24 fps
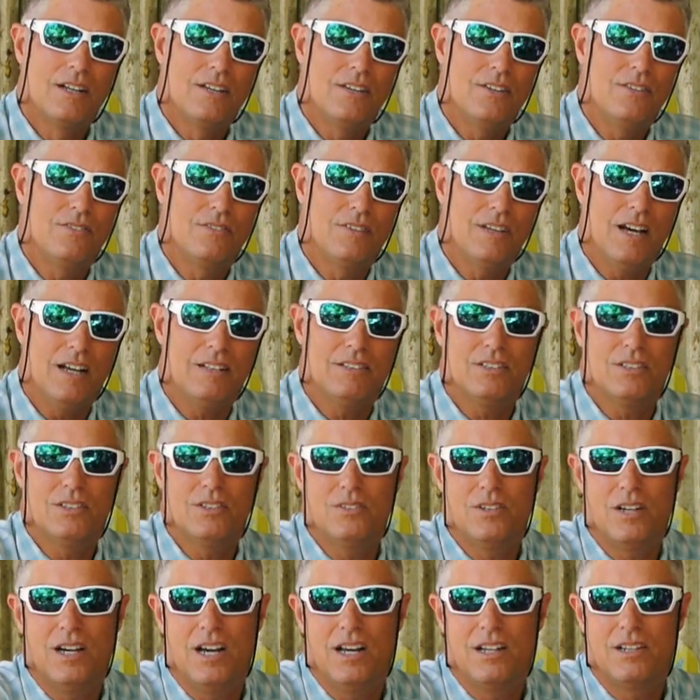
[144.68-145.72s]
you've got to
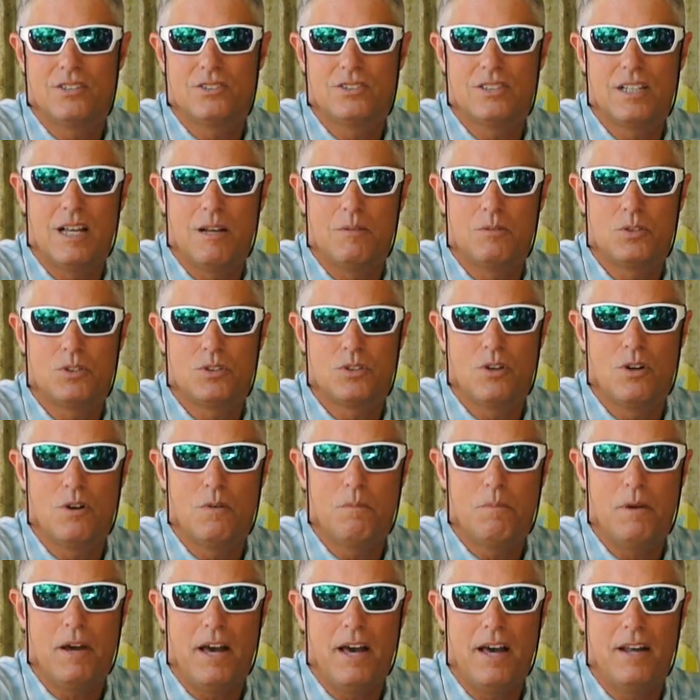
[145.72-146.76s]
go out and establish your
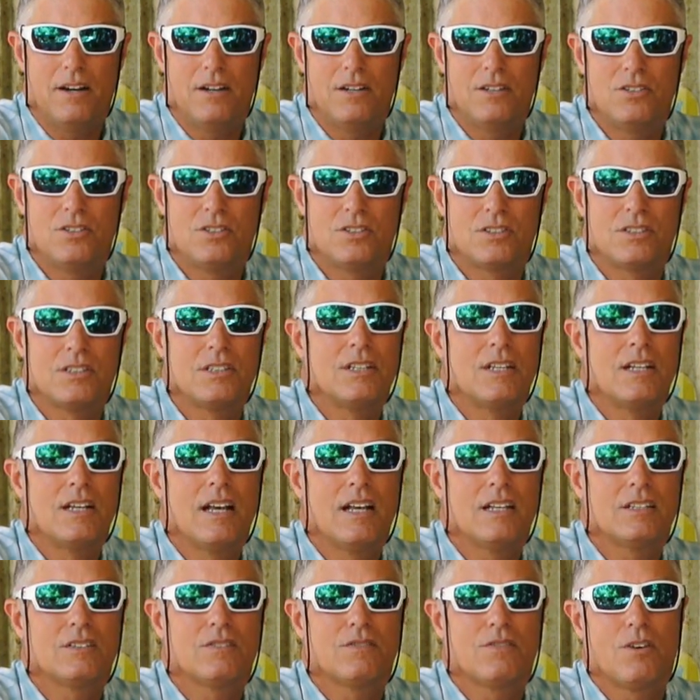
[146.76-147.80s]
own patterns
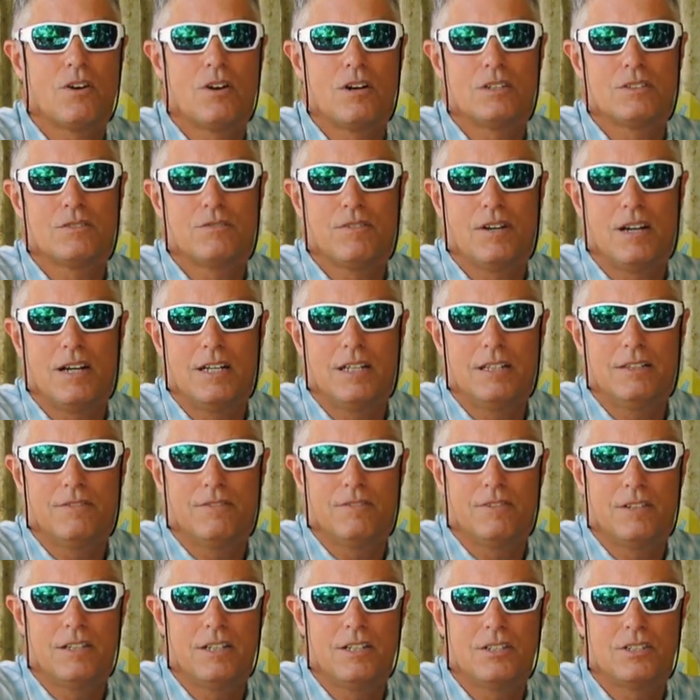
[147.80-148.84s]
as far as finding
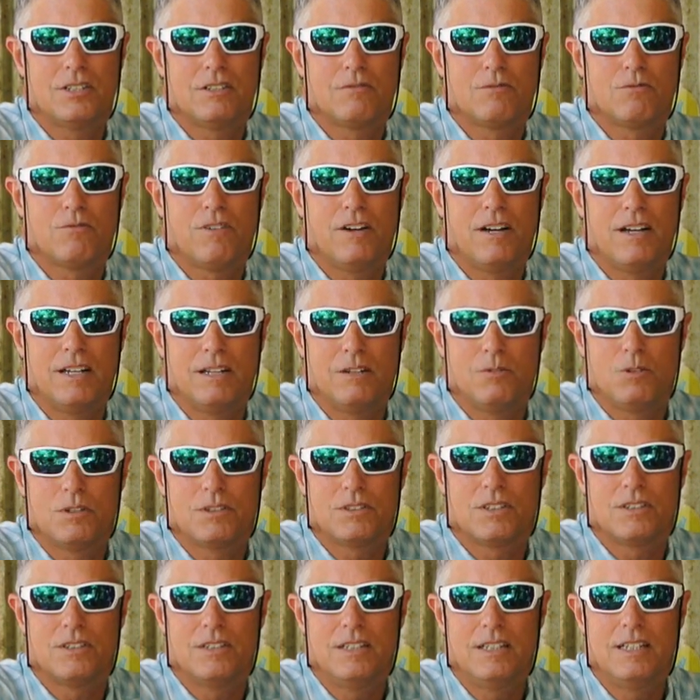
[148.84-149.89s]
fish and finding
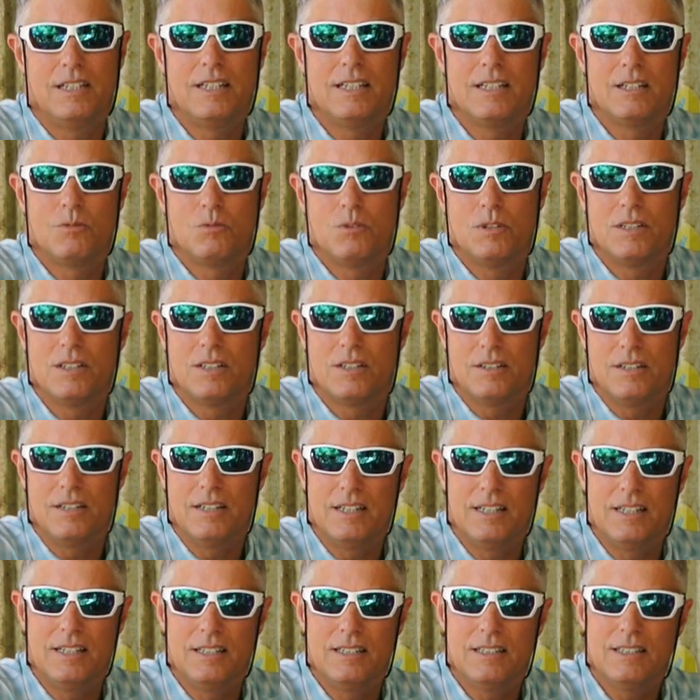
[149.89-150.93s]
what they're eating and when they're
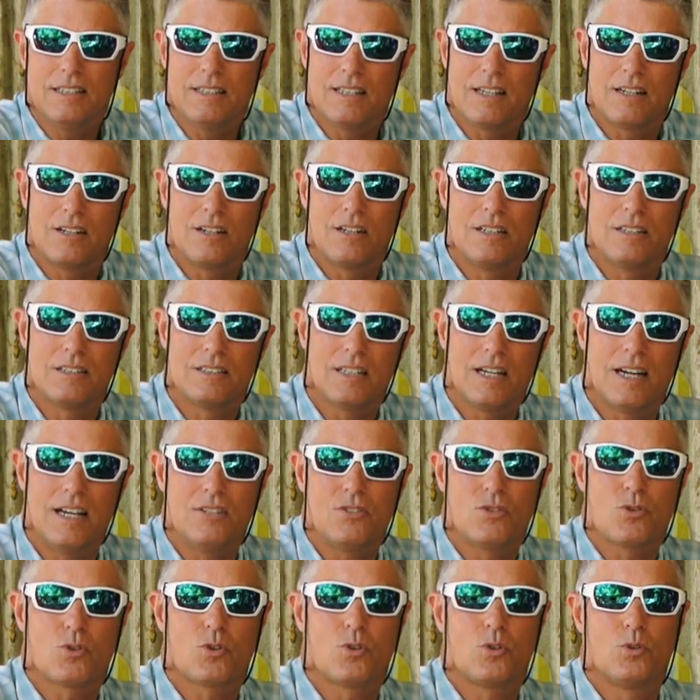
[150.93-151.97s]
eating. They're in
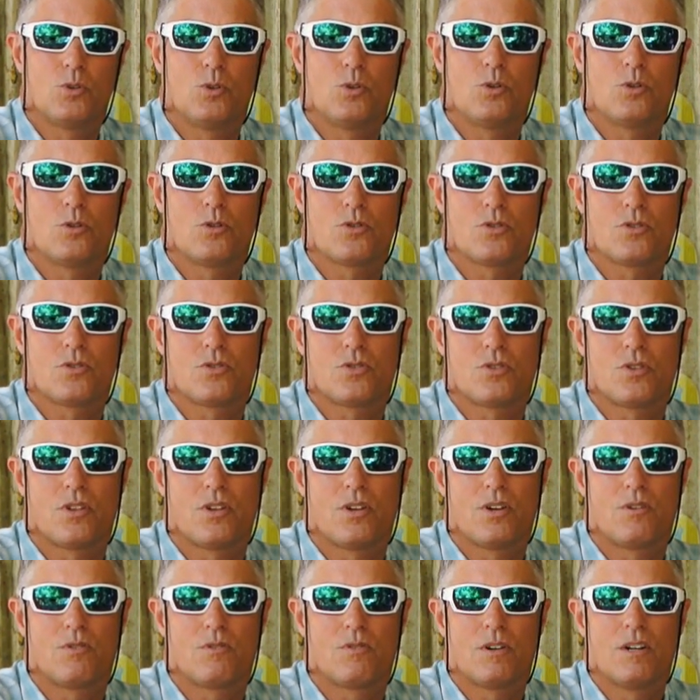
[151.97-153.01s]
tight schools, and so
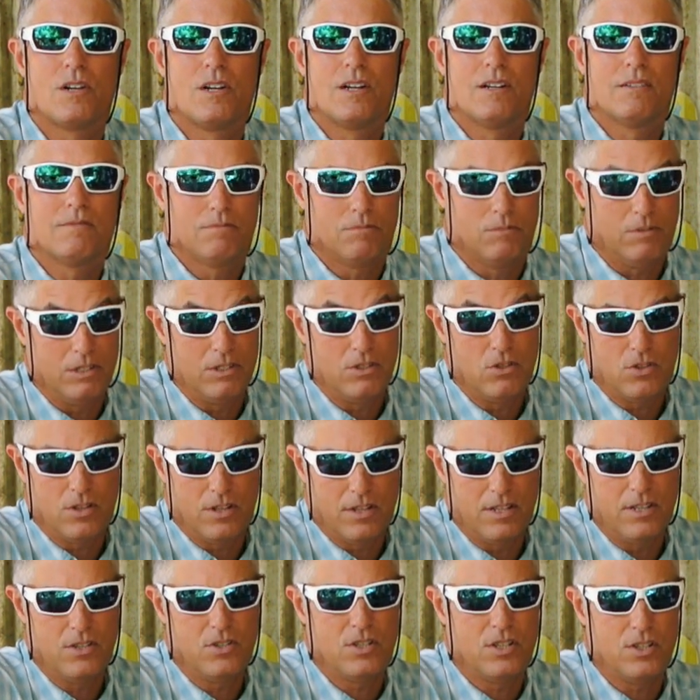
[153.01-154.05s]
they're, at least
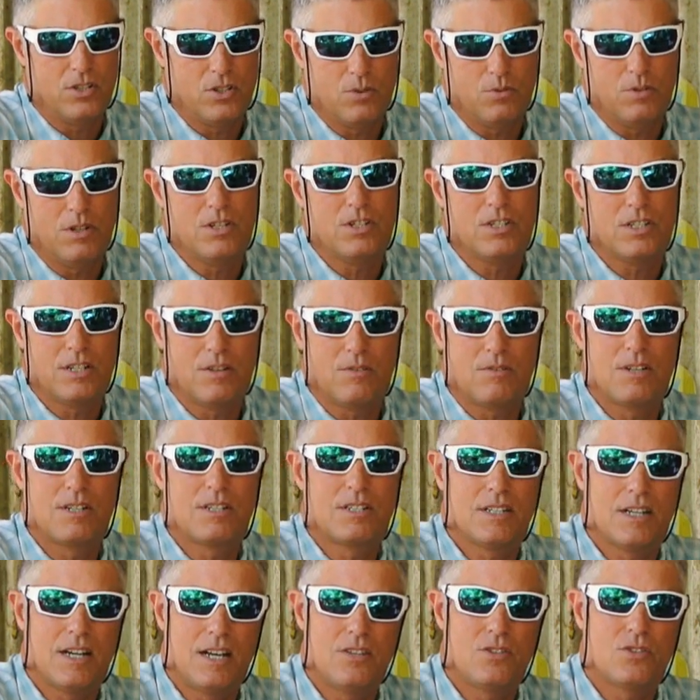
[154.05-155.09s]
in this situation, they were
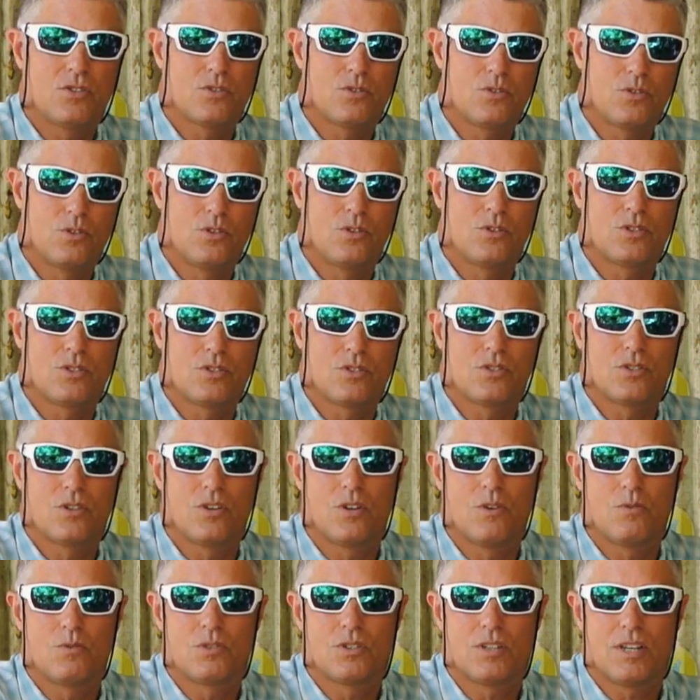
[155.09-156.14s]
in tight schools, and
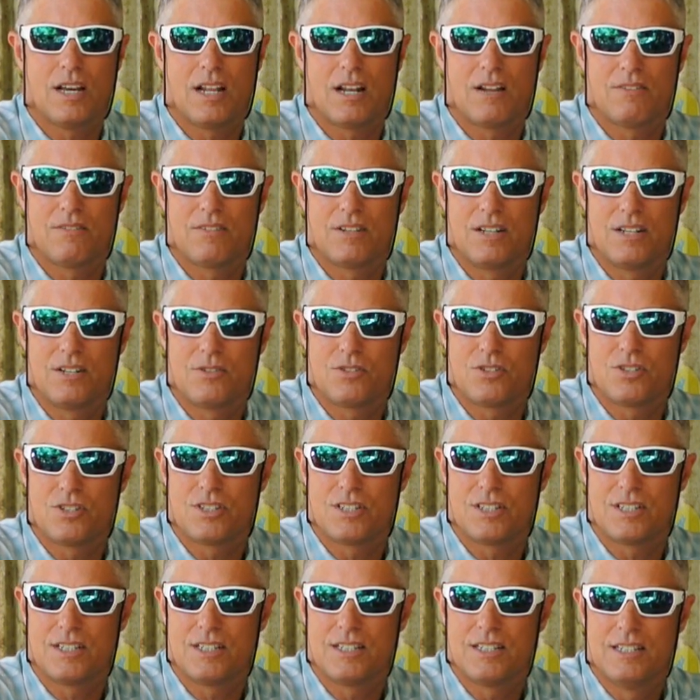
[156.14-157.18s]
so it was kind of an
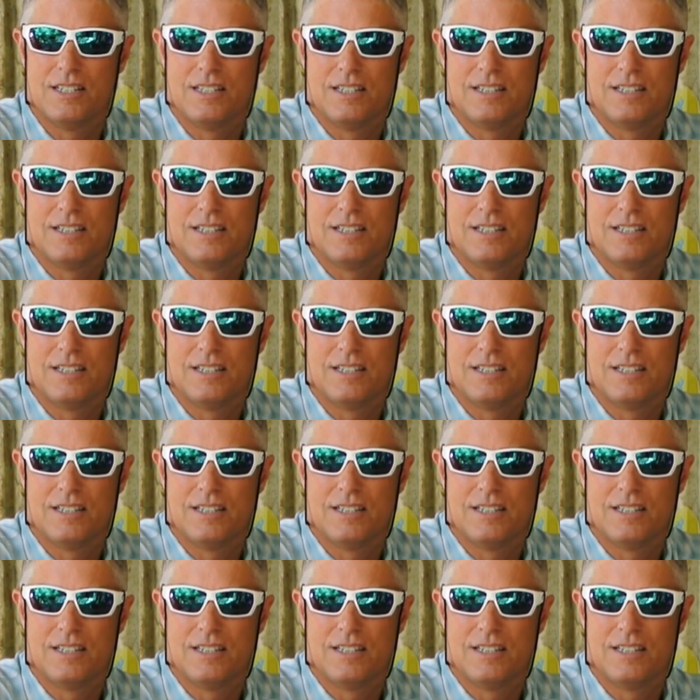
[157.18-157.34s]
interesting